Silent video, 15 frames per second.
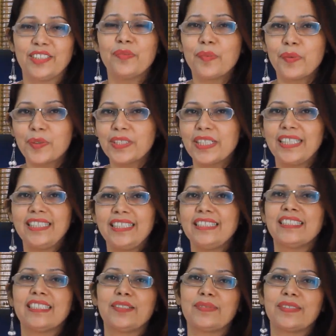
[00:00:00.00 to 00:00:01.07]
So mostly
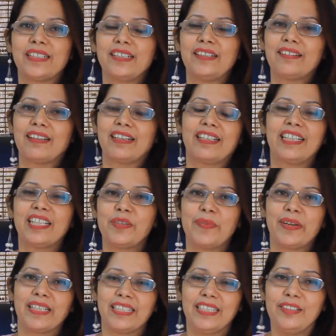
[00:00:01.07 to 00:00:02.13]
these herbs are
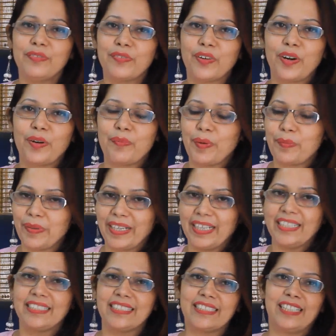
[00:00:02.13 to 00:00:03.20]
recommended for
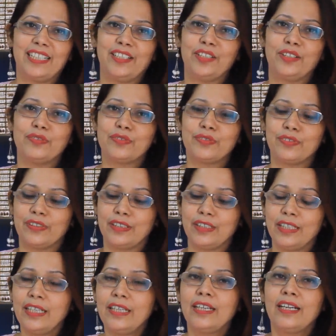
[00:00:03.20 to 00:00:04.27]
preparing this kind
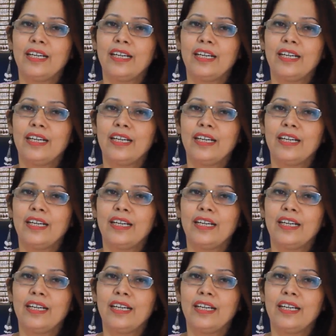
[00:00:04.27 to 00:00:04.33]
of